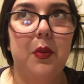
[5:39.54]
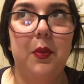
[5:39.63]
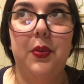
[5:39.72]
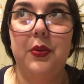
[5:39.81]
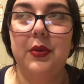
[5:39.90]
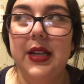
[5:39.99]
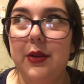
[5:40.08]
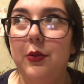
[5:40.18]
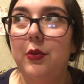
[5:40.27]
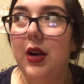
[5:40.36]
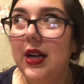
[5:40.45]

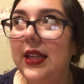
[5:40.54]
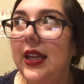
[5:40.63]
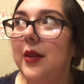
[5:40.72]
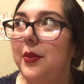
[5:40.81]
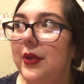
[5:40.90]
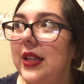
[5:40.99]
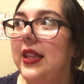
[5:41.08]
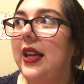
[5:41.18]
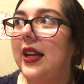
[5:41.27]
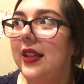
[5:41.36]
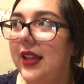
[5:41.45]
walking,
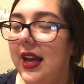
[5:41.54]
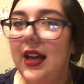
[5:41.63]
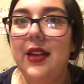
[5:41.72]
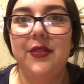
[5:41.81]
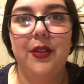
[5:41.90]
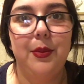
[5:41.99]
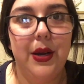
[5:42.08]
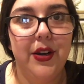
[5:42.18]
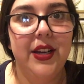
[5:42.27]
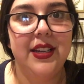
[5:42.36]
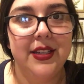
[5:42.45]
breathing, alive
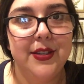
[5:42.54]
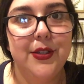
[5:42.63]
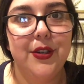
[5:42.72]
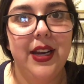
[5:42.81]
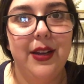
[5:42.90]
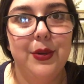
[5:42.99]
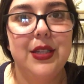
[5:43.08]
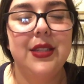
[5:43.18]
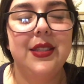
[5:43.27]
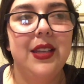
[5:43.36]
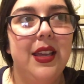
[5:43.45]
American history, which
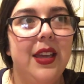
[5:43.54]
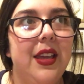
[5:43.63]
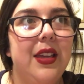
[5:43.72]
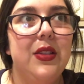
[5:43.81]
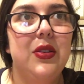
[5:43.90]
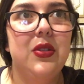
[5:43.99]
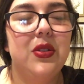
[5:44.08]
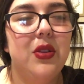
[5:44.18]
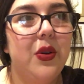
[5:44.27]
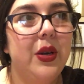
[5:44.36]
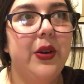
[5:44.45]
is
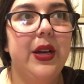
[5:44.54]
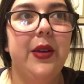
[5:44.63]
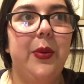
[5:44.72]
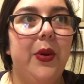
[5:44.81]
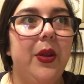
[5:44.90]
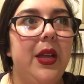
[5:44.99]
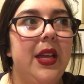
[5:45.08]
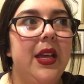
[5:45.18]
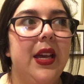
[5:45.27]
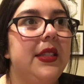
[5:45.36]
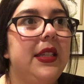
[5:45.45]
so incredible.
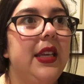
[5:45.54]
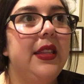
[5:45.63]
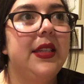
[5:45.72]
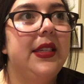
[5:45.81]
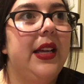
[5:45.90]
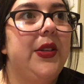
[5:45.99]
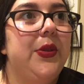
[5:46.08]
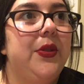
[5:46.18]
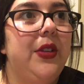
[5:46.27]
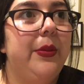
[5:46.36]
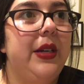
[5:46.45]
Seeing the Statue
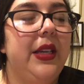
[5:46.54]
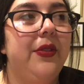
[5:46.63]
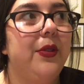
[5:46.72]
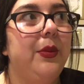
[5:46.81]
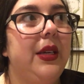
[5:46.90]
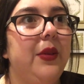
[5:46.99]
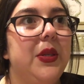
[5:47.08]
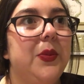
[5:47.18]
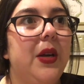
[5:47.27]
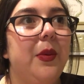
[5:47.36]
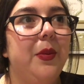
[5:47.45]
of Liberty for me was
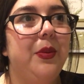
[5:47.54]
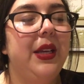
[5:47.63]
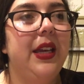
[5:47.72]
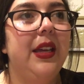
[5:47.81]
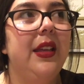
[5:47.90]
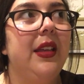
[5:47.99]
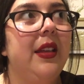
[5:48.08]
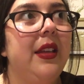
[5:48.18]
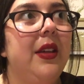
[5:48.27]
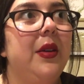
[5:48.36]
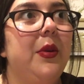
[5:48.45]
probably
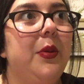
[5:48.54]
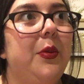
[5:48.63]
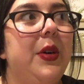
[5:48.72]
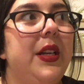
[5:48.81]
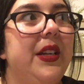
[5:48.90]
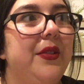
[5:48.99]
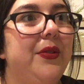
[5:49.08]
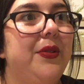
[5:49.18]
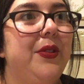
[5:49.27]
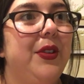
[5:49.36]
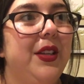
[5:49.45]
one of
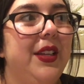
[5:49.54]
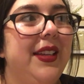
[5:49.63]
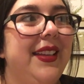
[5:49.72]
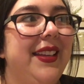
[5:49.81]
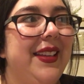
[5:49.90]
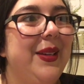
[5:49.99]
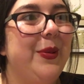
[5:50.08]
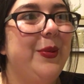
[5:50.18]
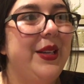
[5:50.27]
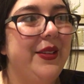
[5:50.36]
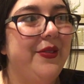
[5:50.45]

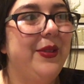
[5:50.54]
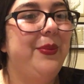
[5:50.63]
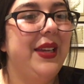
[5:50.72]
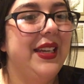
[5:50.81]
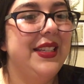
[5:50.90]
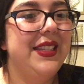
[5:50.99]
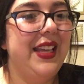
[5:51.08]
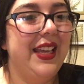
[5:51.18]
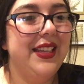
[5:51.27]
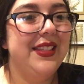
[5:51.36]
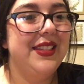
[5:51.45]
the biggest
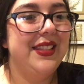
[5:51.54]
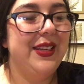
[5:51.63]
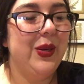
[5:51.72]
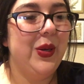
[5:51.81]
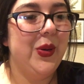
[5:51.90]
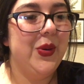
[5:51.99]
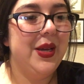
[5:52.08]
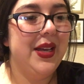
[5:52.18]
things, you know,